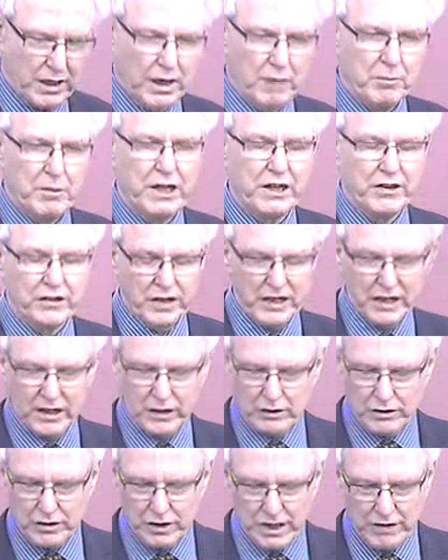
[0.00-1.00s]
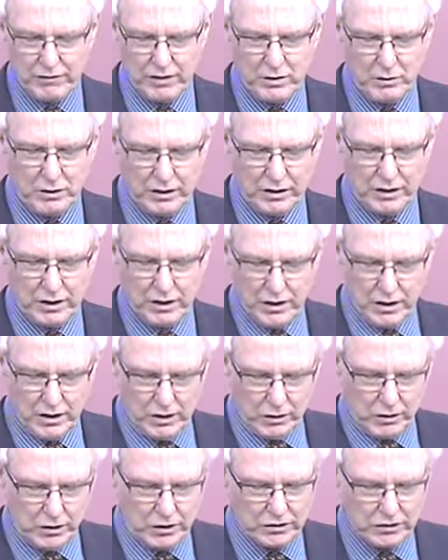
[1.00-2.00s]
a big thank you to everyone
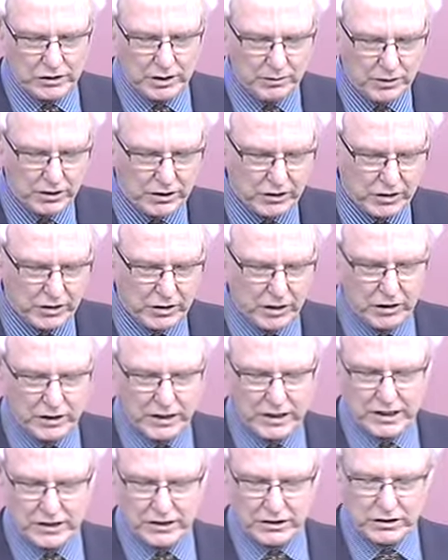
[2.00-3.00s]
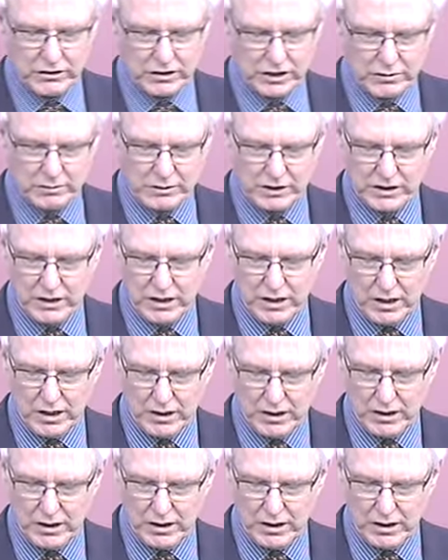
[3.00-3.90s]
who contributed to the Congregational Christmas card,